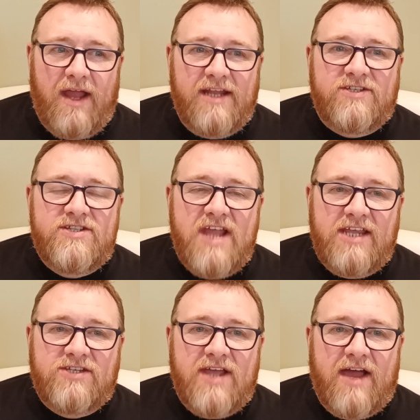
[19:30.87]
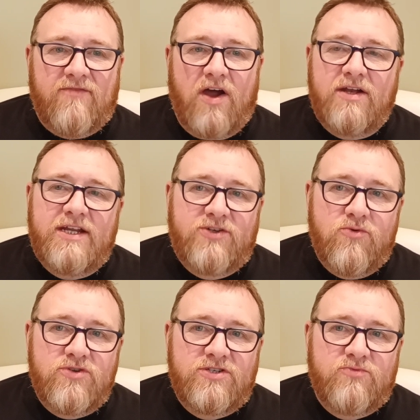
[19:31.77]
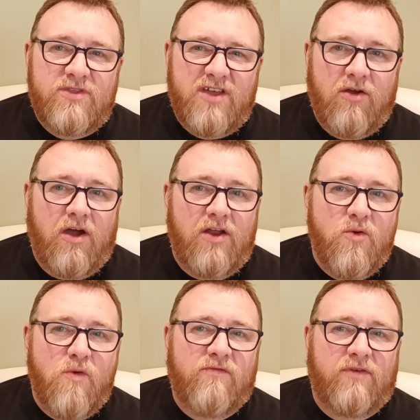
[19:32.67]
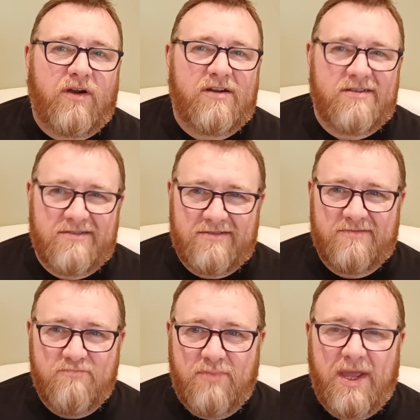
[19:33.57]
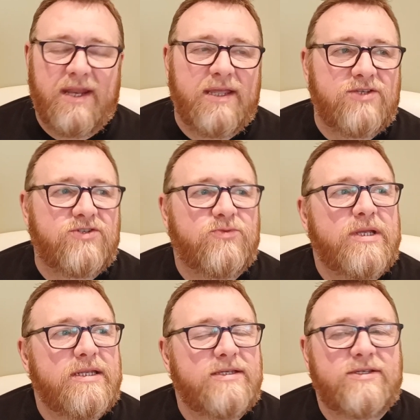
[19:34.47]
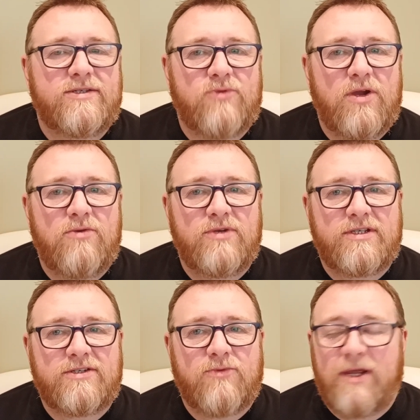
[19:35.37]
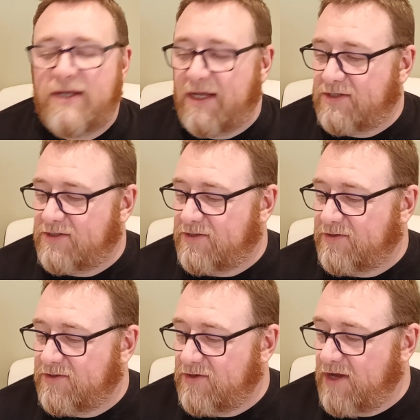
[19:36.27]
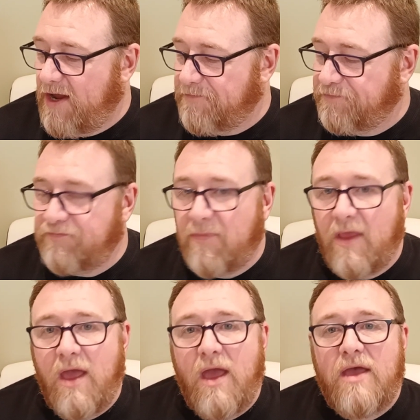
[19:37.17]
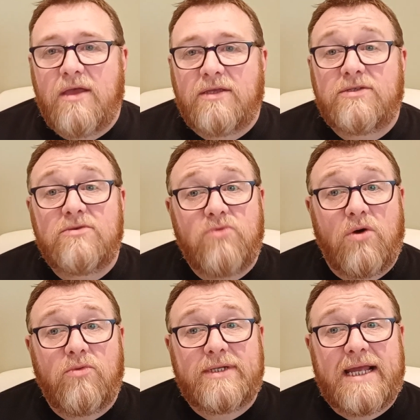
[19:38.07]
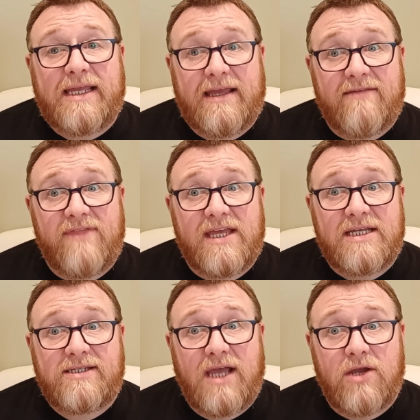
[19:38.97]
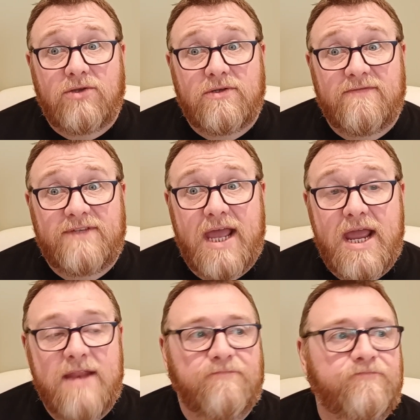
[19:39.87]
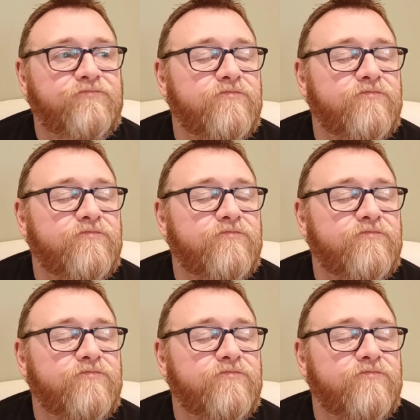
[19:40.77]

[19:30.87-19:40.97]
And it's nice to have honey tones without an overbearing sweetness as well, which is quite nice. So yeah. So what would I give this out of 10?